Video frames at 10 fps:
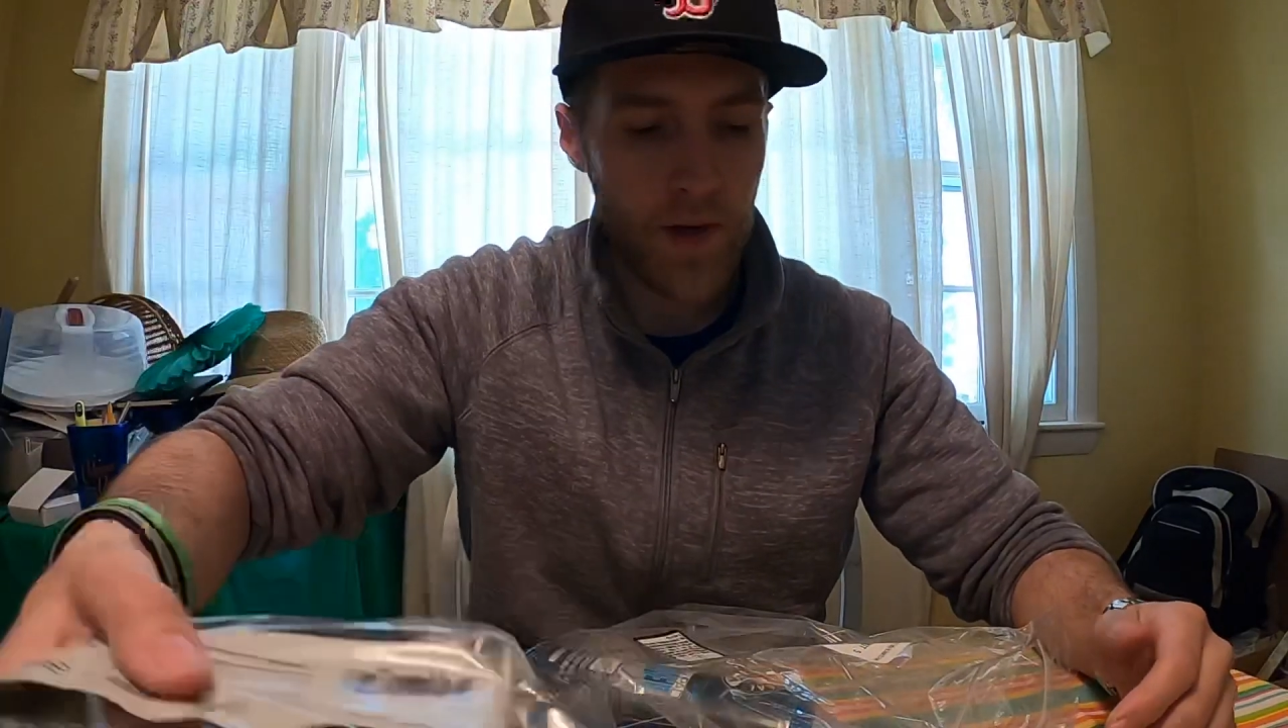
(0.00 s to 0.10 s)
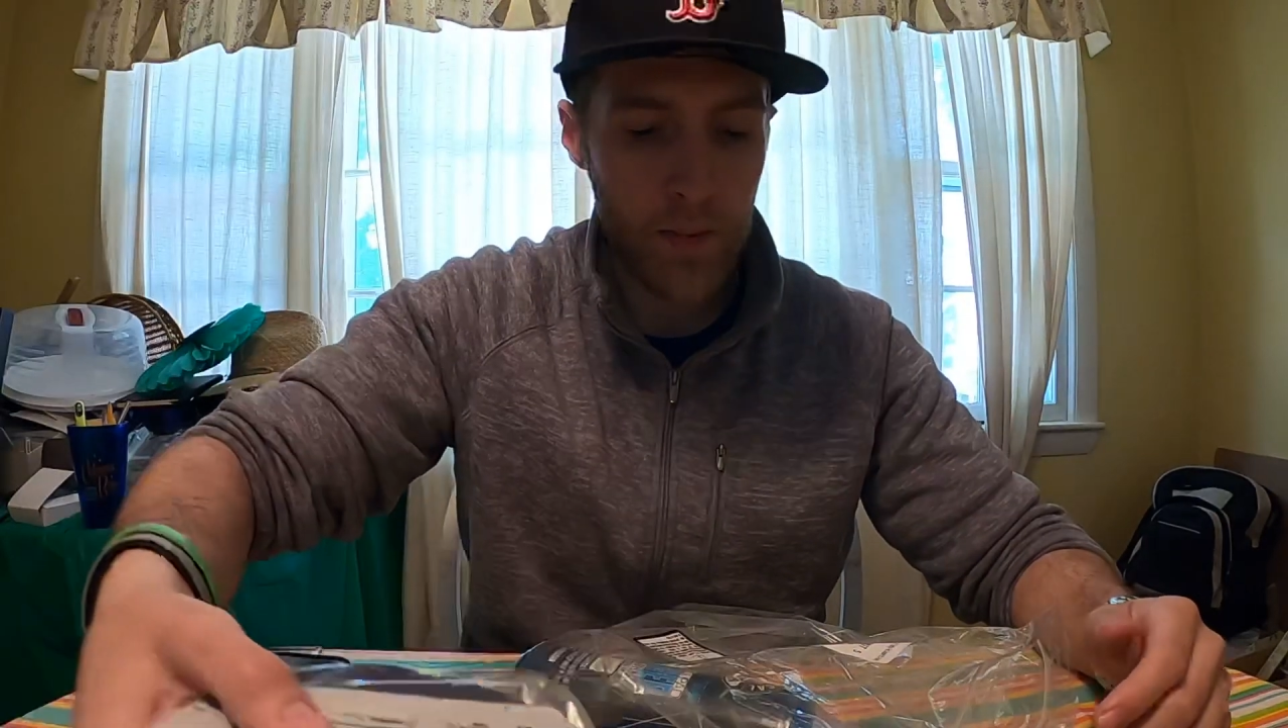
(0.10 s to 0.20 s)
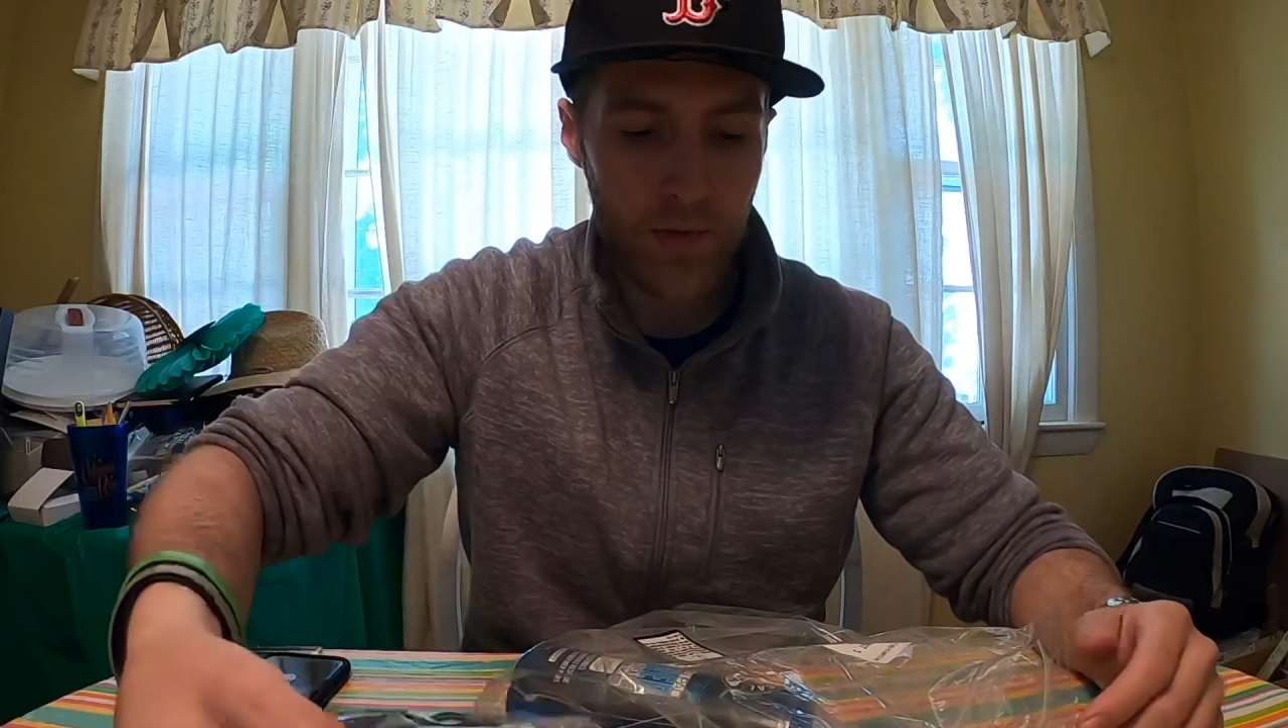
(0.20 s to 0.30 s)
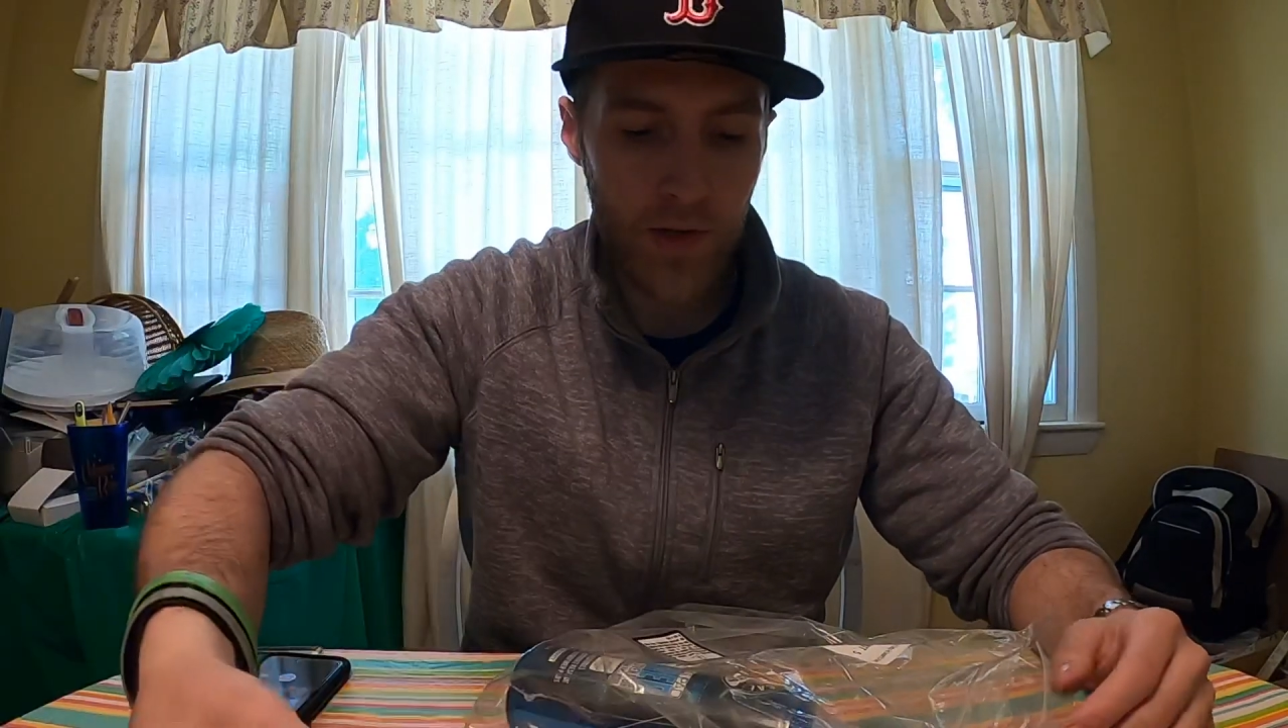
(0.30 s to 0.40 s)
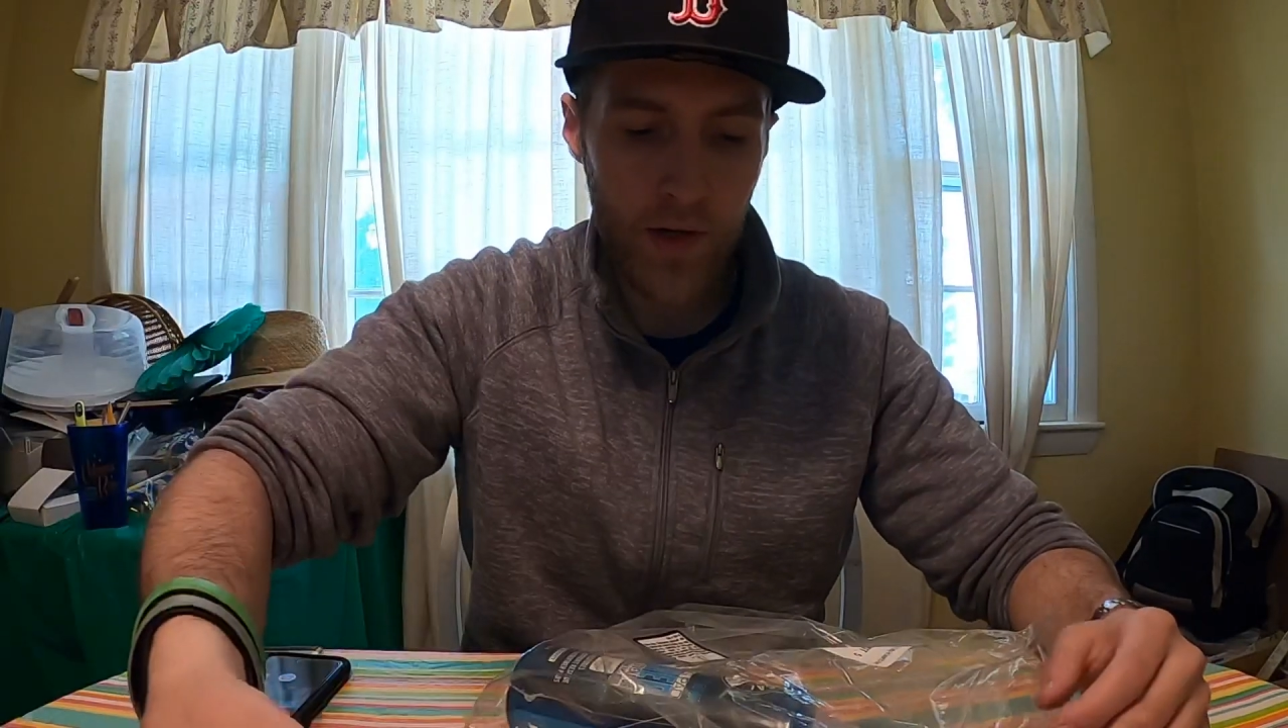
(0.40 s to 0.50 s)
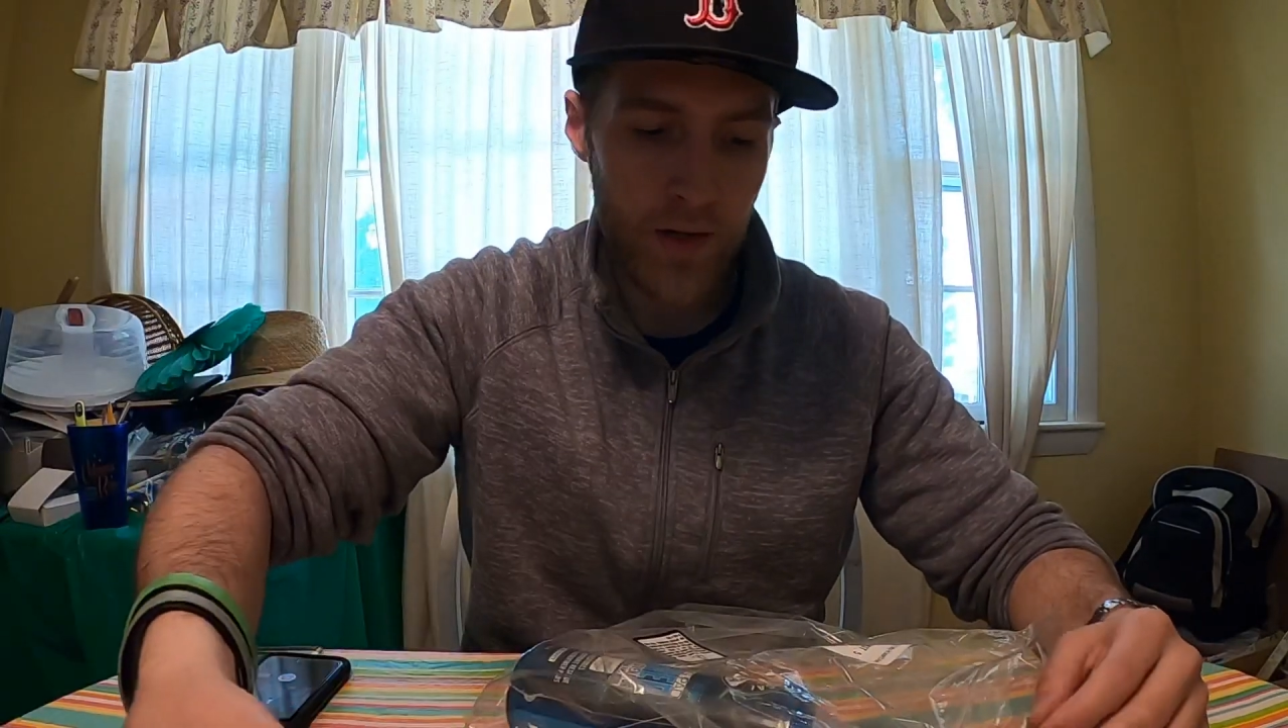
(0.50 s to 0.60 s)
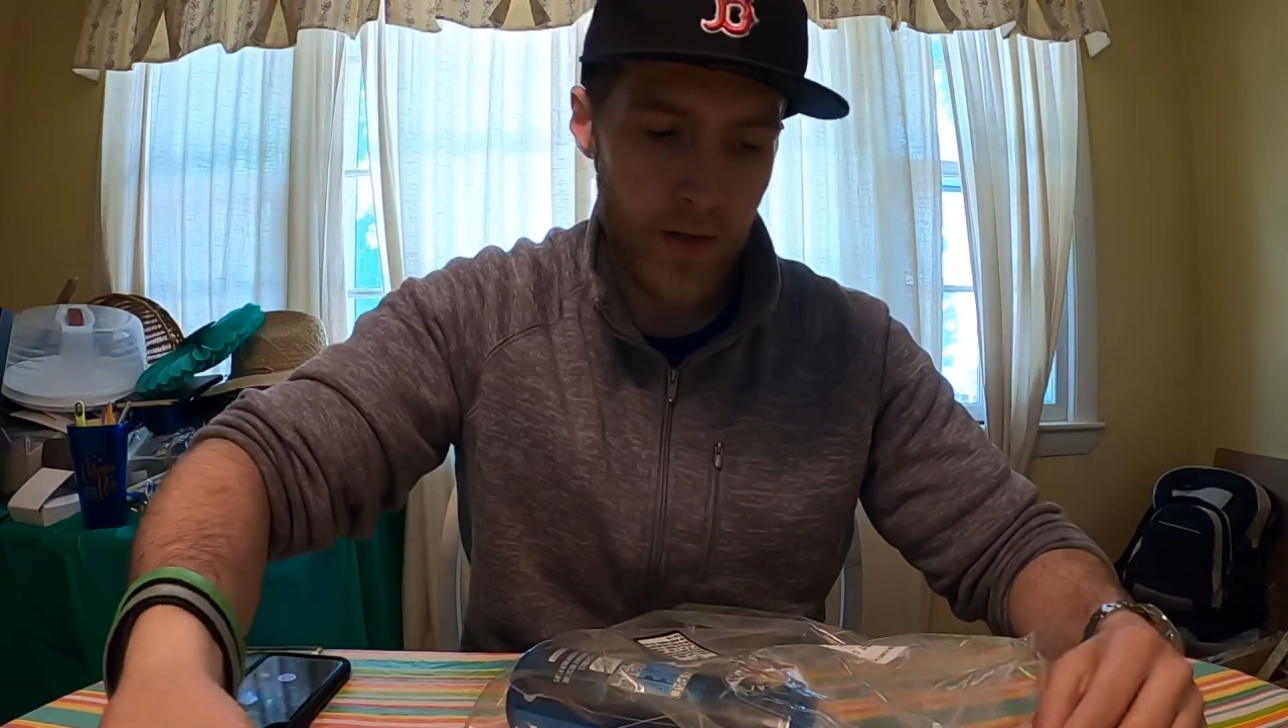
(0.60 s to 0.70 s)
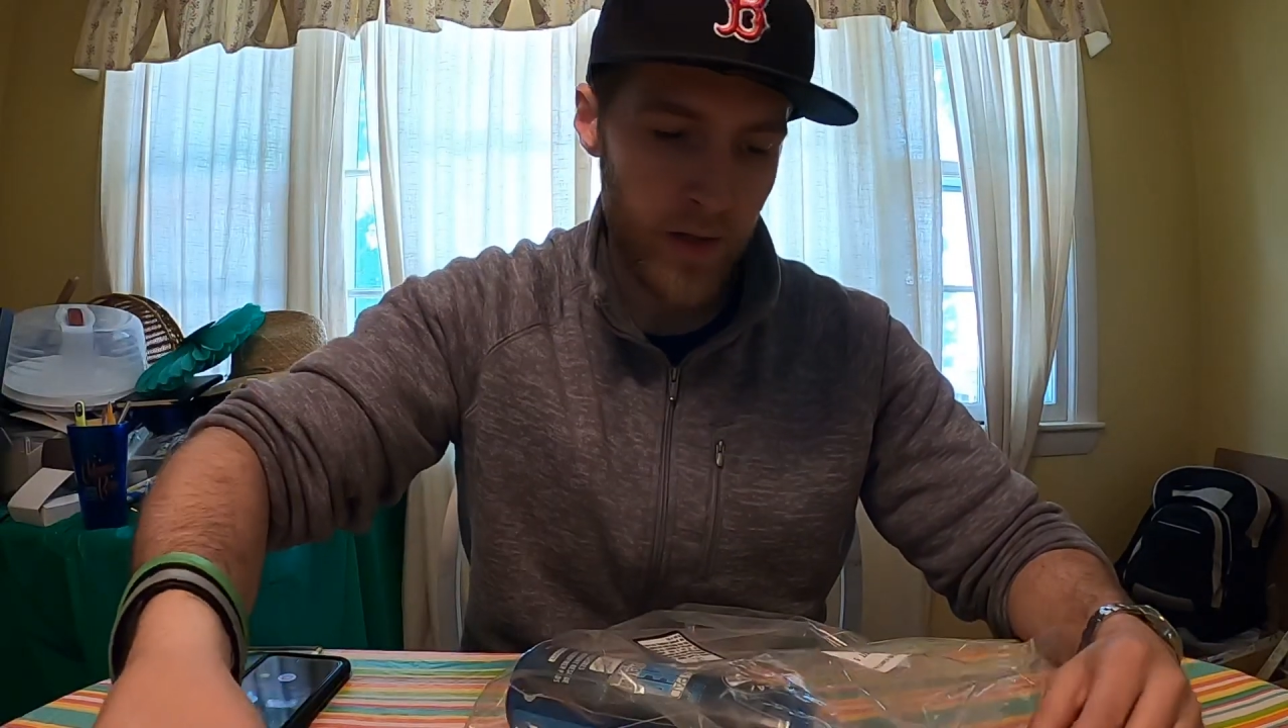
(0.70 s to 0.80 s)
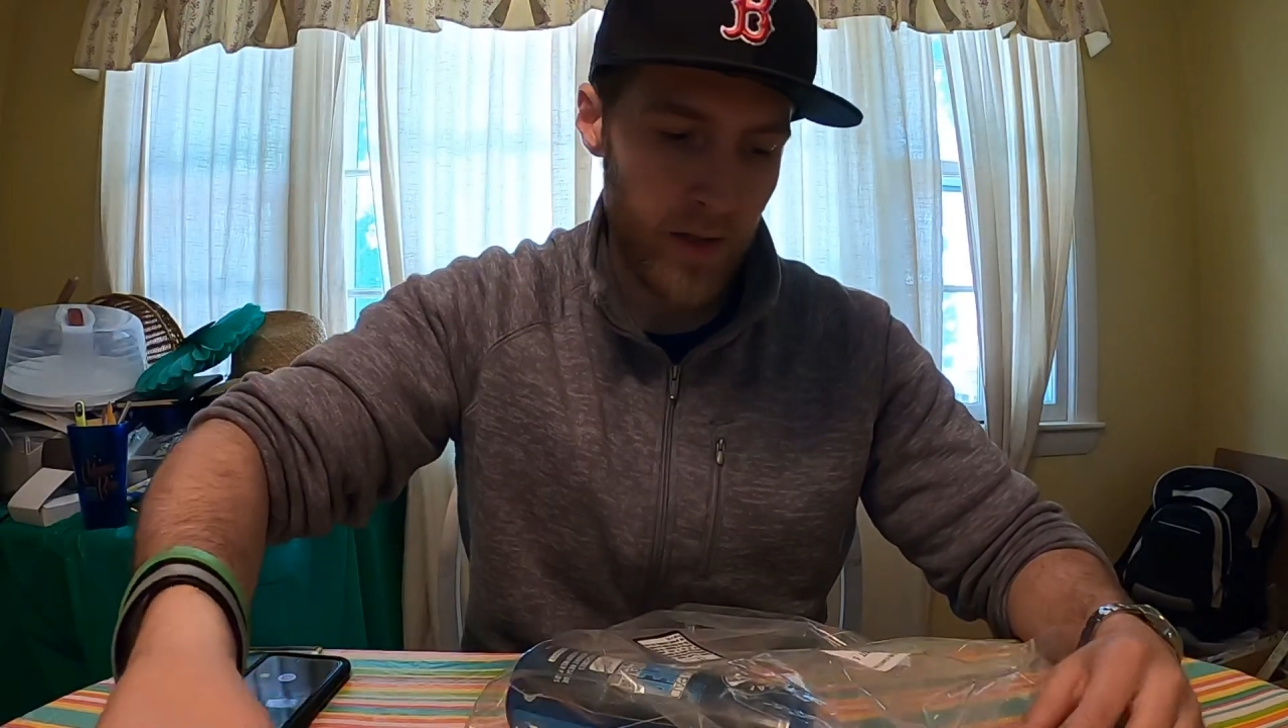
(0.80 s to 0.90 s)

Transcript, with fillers: Amazon.